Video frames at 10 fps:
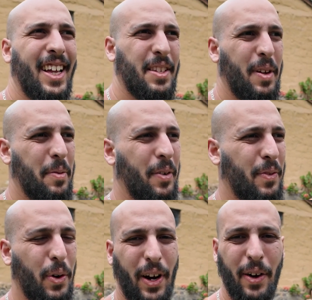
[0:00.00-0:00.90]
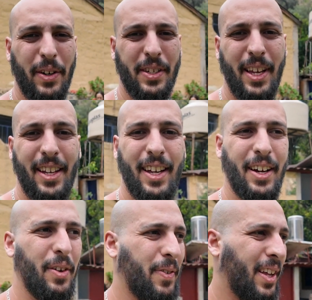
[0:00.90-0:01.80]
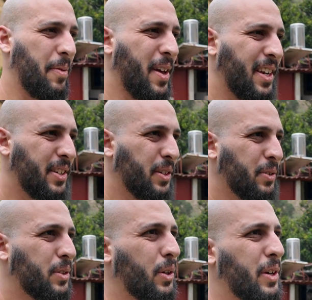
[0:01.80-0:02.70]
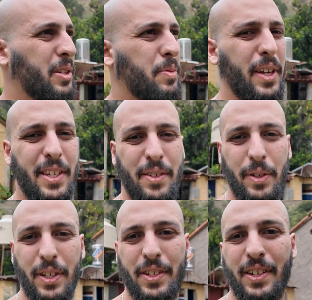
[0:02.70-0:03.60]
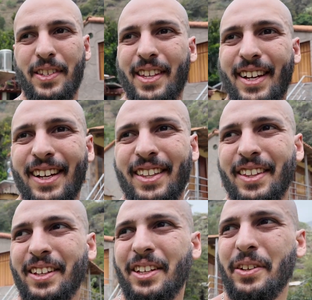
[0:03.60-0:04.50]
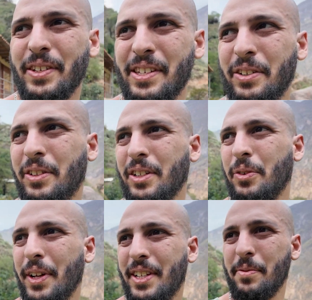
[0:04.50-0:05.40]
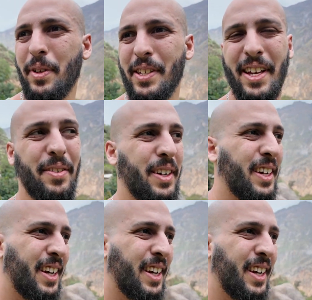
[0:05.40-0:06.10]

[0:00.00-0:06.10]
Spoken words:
It's been about 4 hours, and we finally made it to Gloria's place, which is just the cutest little quaintest place ever.